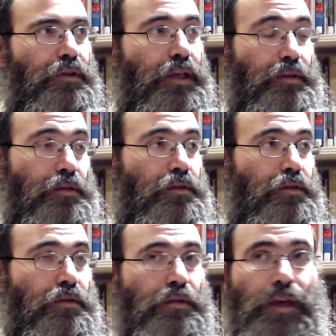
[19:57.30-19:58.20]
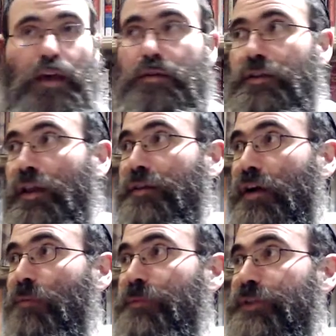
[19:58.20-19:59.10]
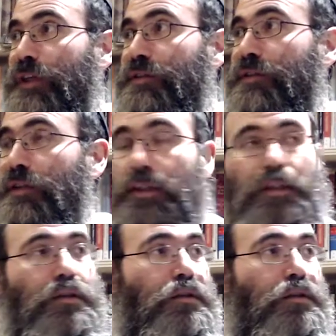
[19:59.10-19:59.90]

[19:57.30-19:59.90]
Like the Rambam says clearly,